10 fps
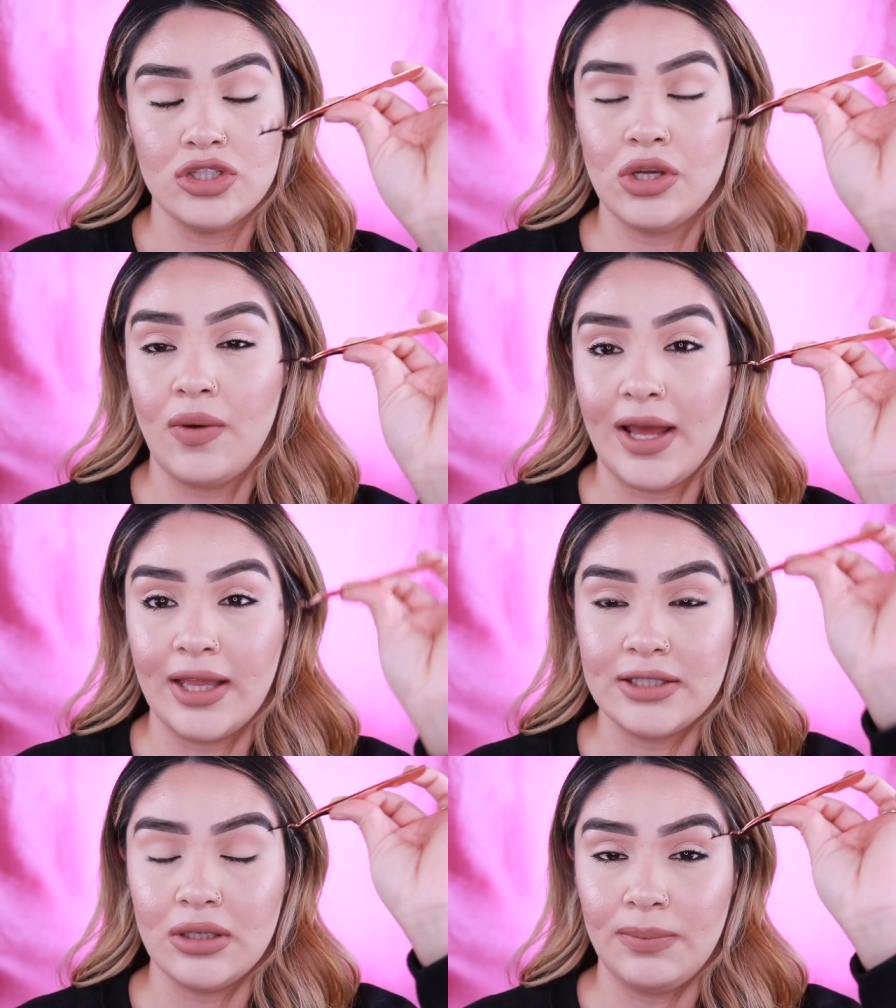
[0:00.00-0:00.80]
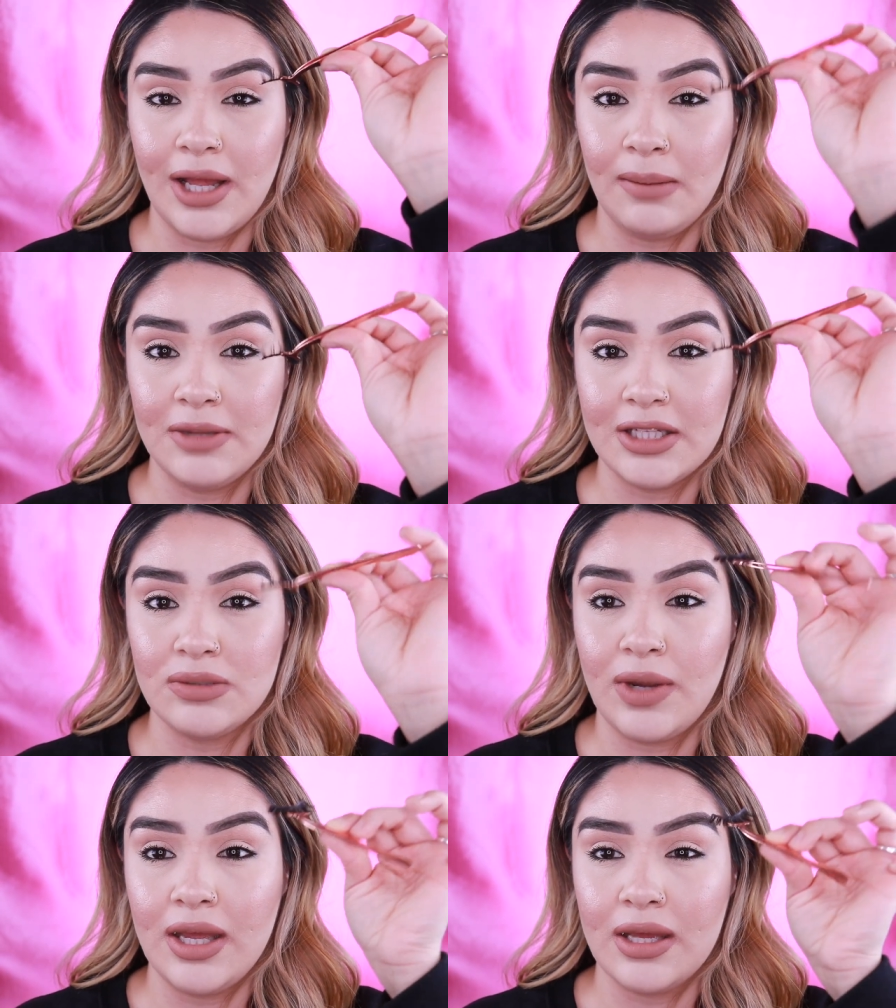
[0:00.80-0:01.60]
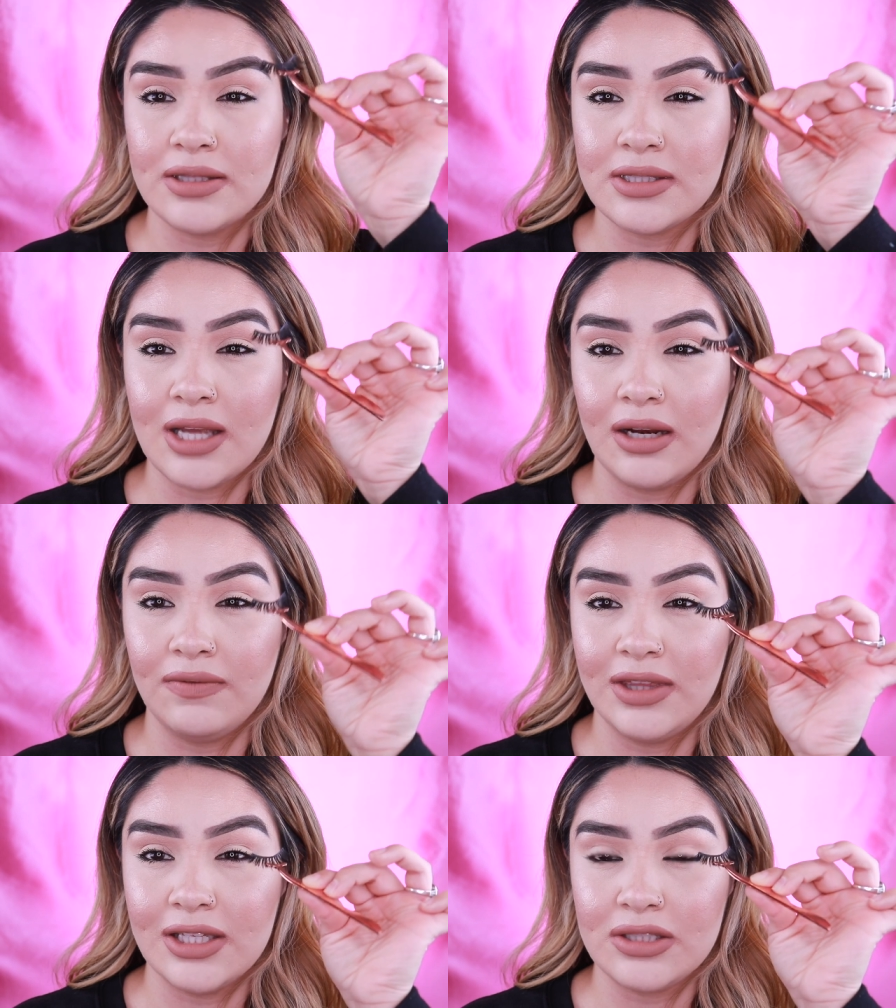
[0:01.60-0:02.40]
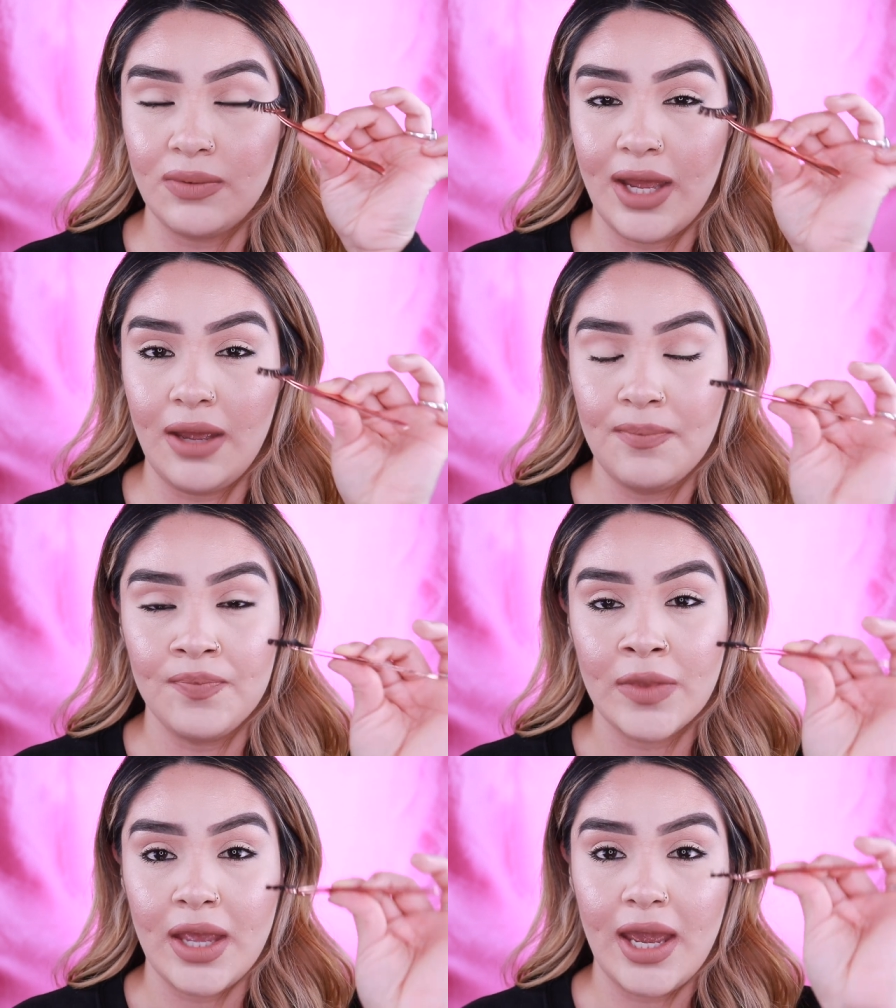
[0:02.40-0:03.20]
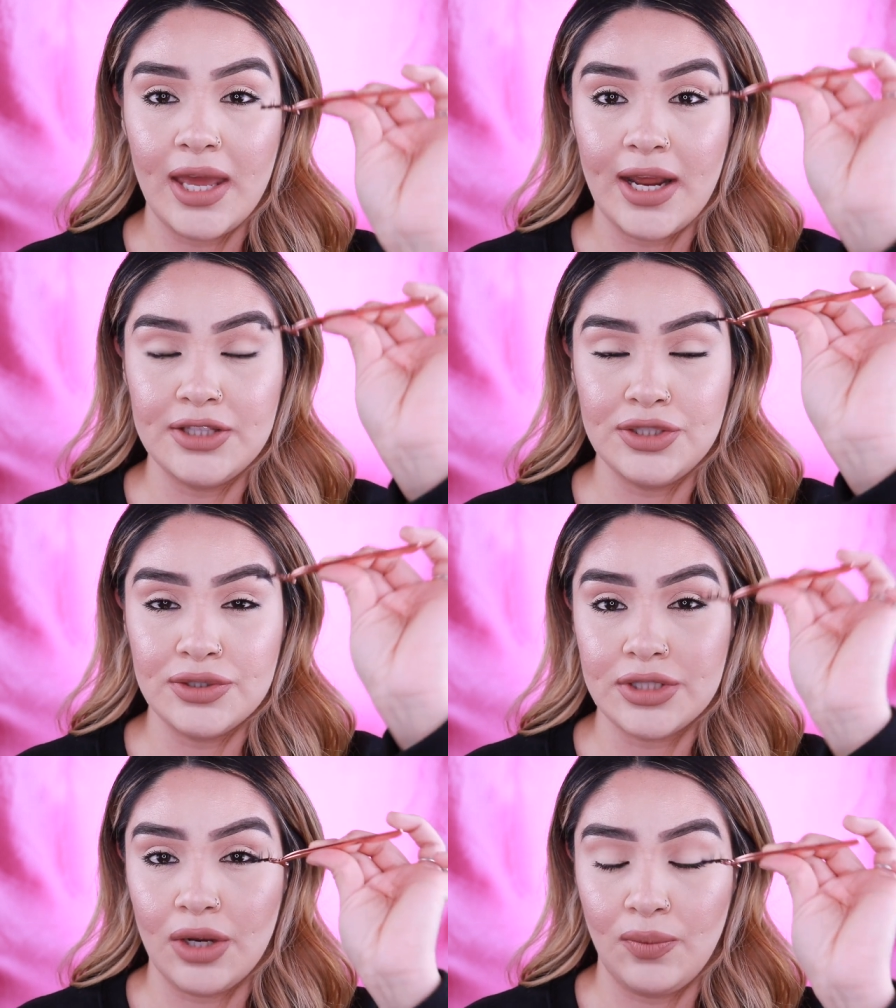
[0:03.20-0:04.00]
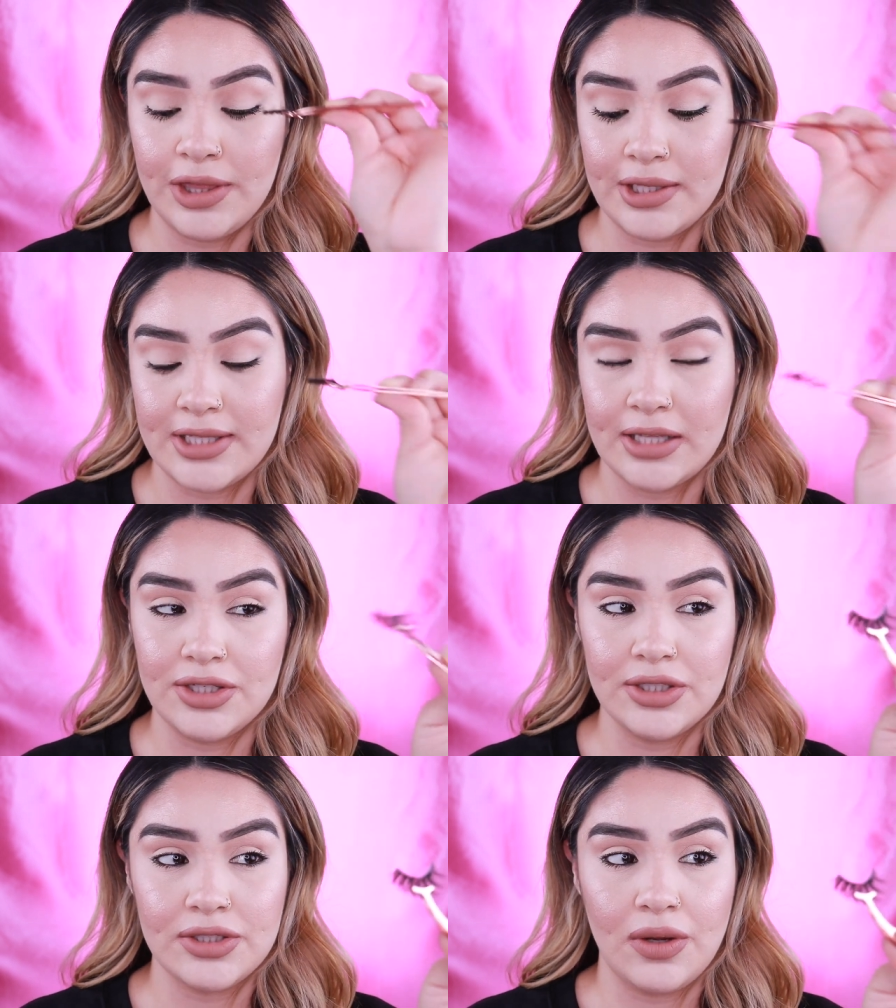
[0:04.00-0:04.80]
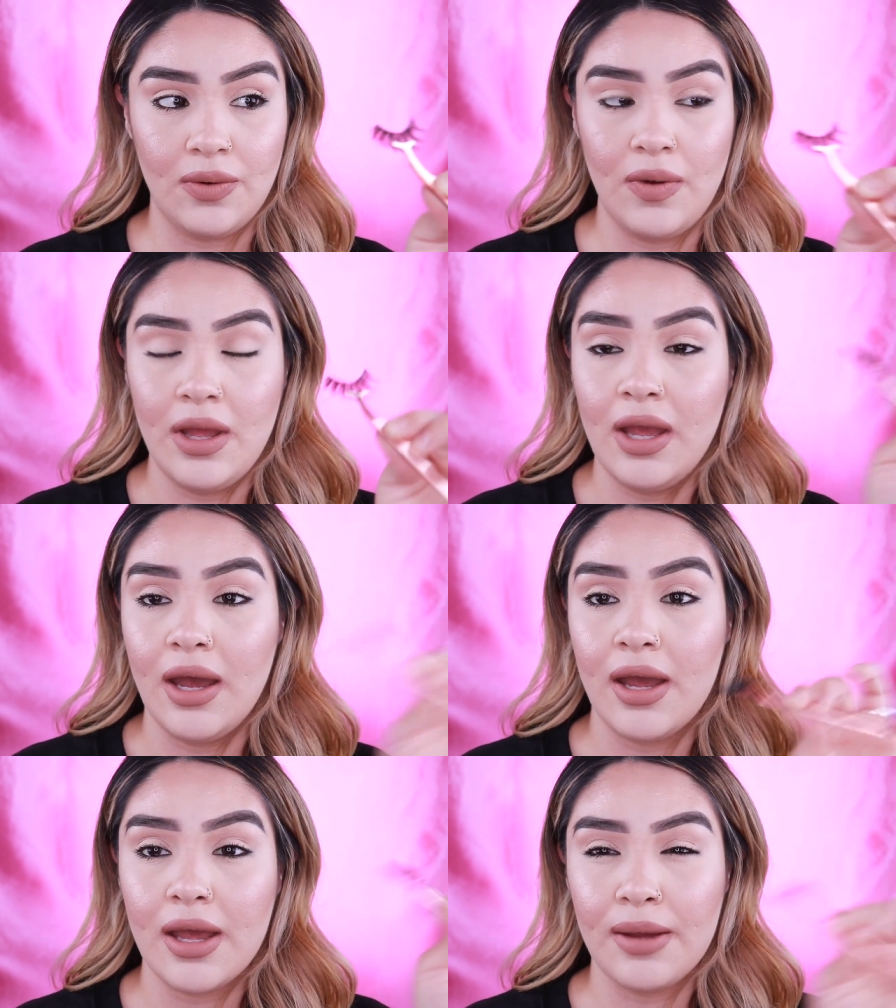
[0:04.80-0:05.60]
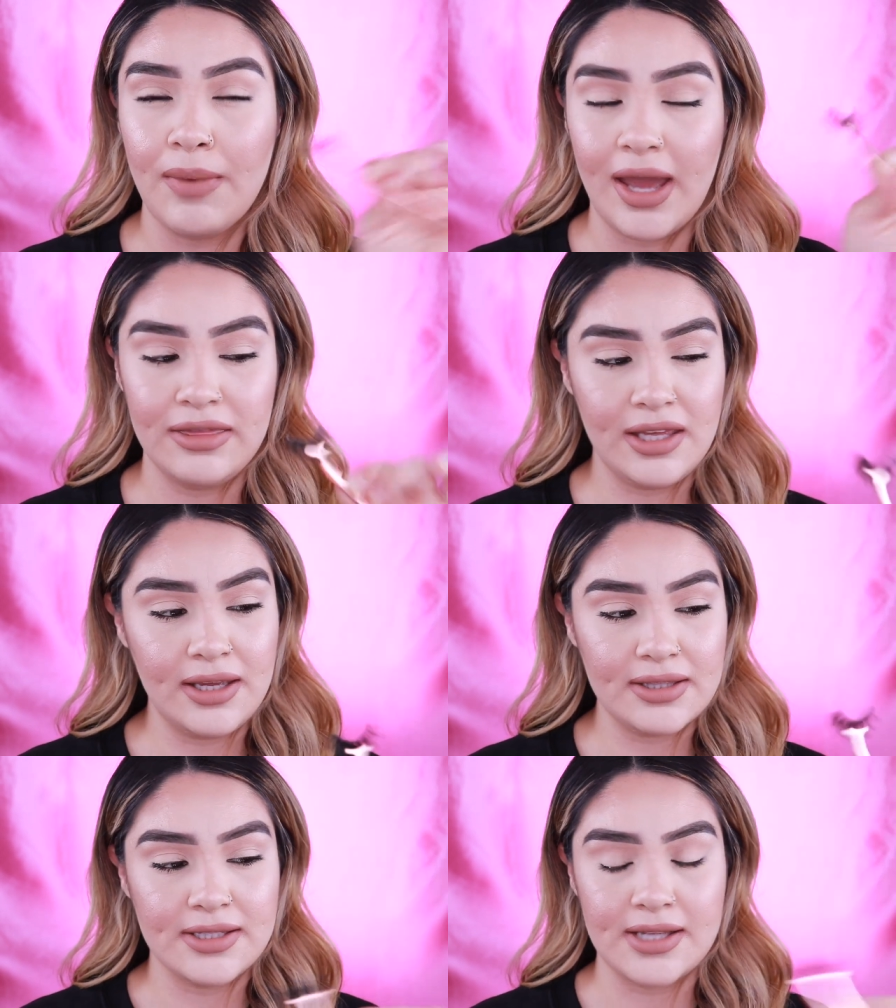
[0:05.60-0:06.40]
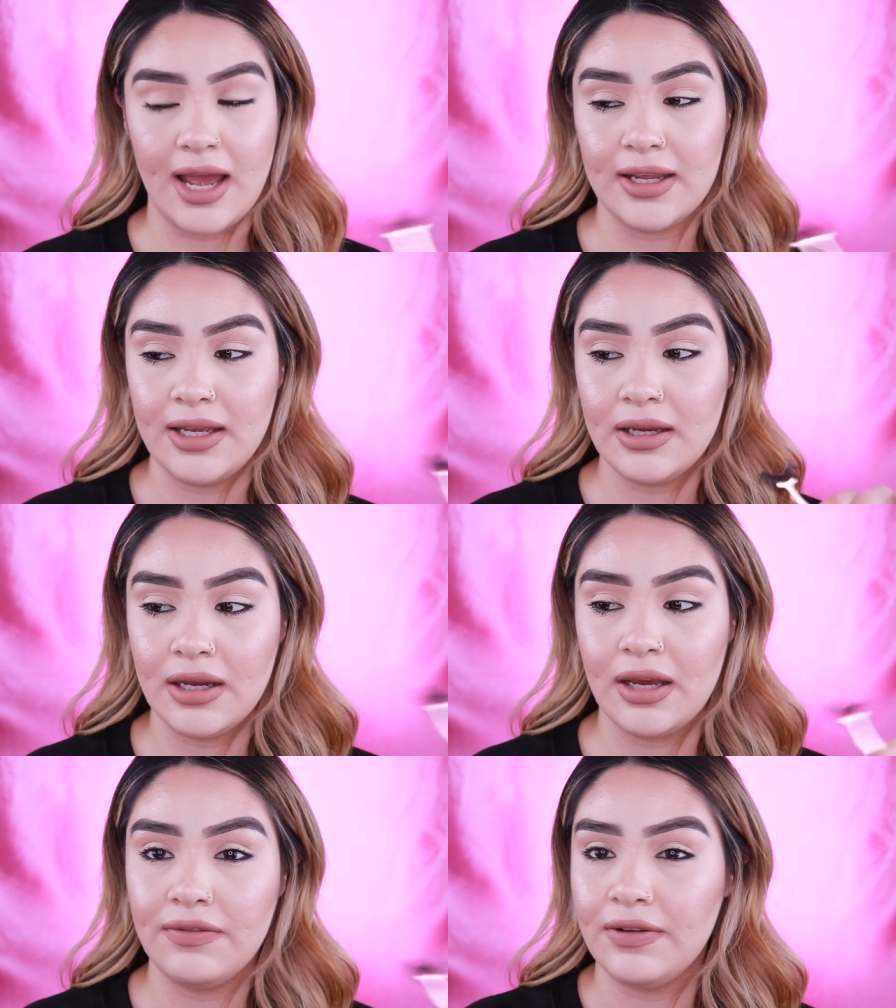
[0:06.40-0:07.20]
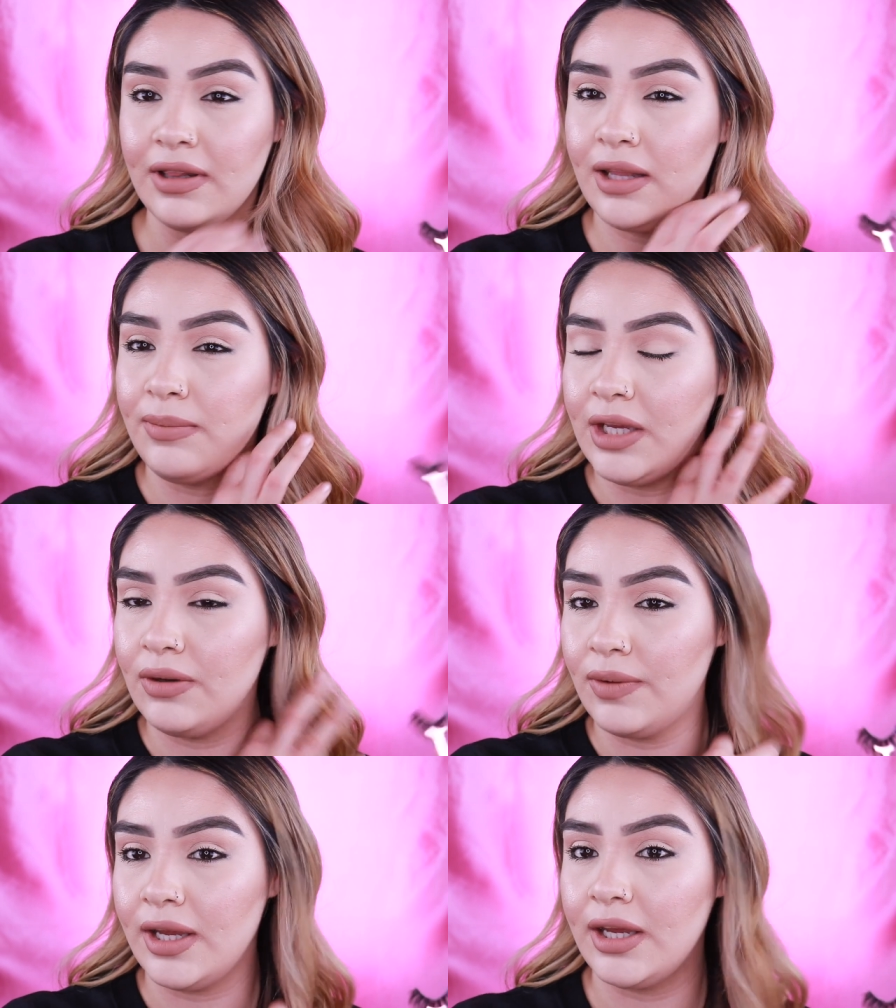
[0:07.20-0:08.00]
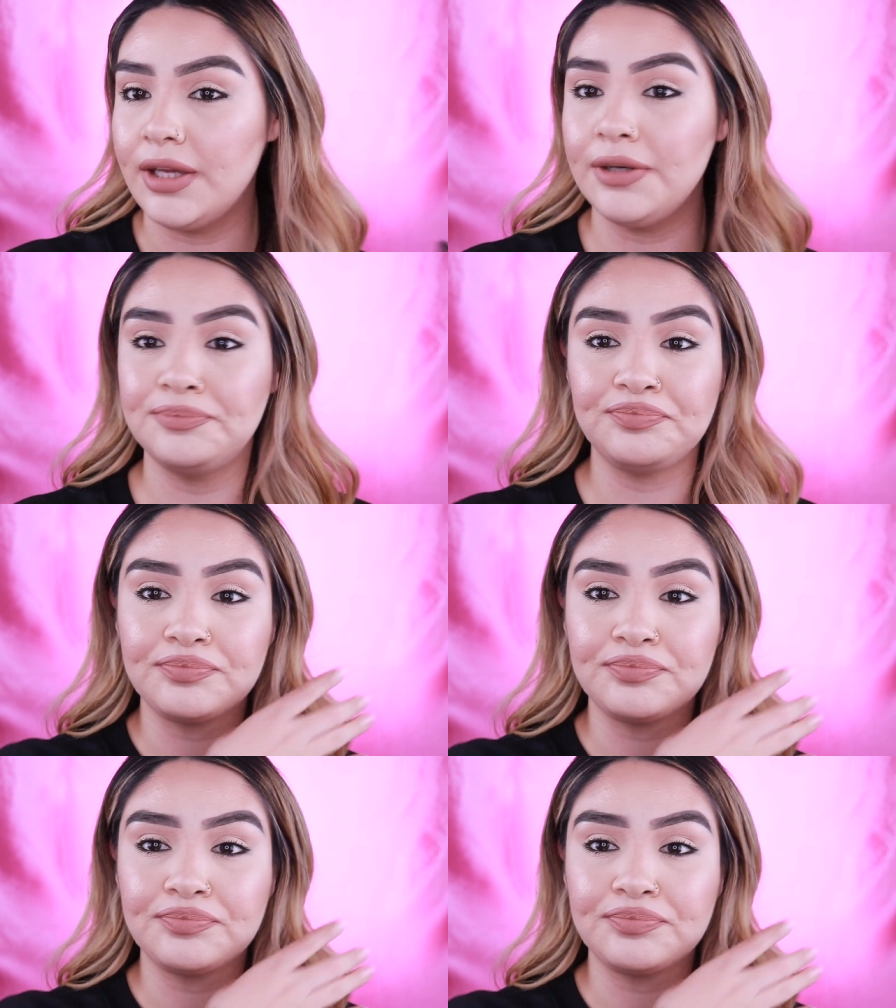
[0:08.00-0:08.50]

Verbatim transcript: So I like to apply them this way instead of this way. And I do start with a center so um, I think it's tacky enough. Let me go ahead.